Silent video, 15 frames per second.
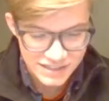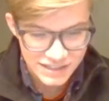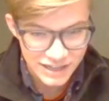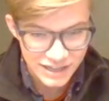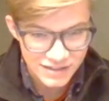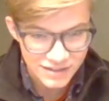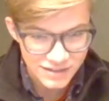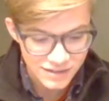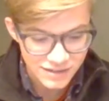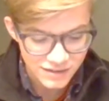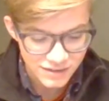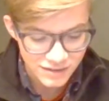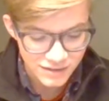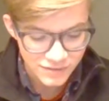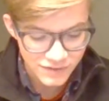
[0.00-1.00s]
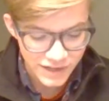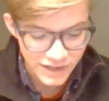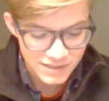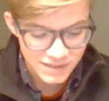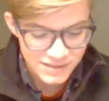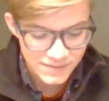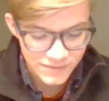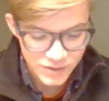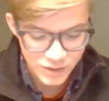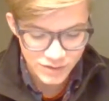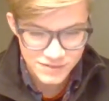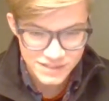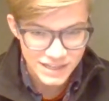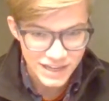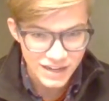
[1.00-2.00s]
secant of x. So you
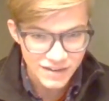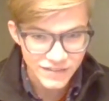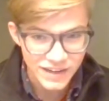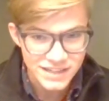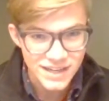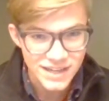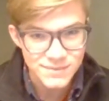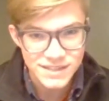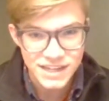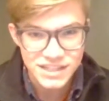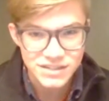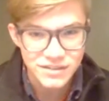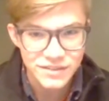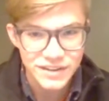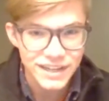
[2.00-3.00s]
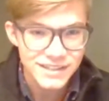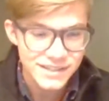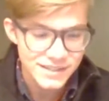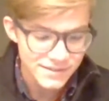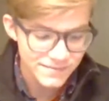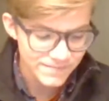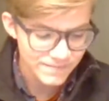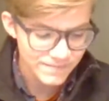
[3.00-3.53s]
have secant of x times tangent of x.